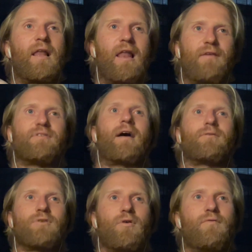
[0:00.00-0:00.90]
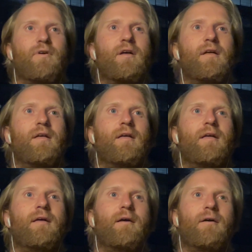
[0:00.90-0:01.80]
left out of
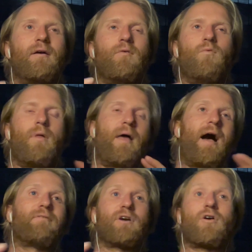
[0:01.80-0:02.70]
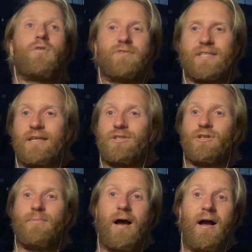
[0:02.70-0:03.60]
when they're having a conversation
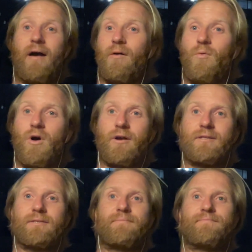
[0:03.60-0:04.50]
about how it works.